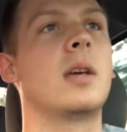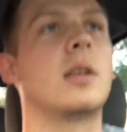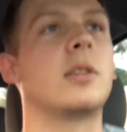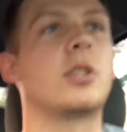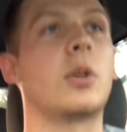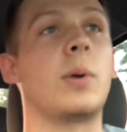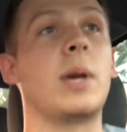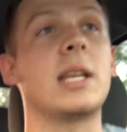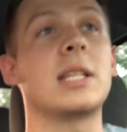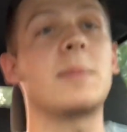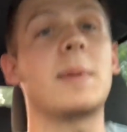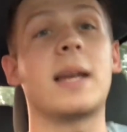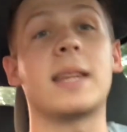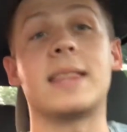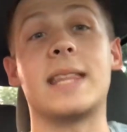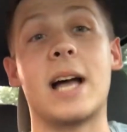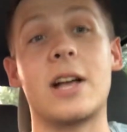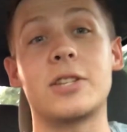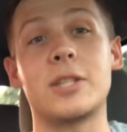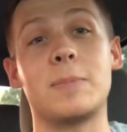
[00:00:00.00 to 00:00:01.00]
So he has about
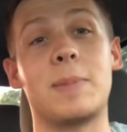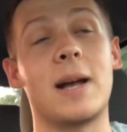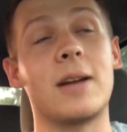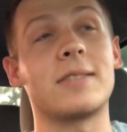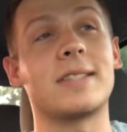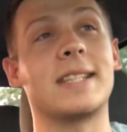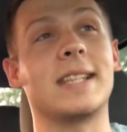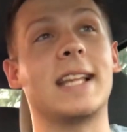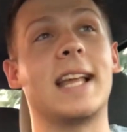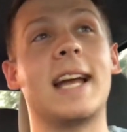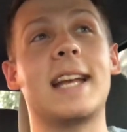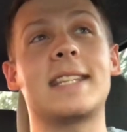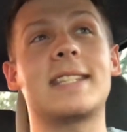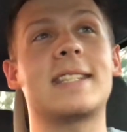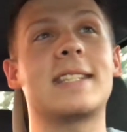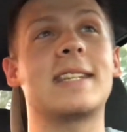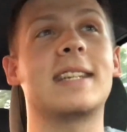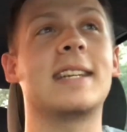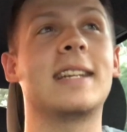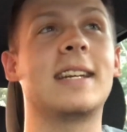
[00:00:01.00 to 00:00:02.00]
1,000 pounds
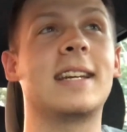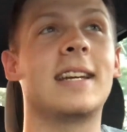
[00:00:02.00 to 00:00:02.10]
less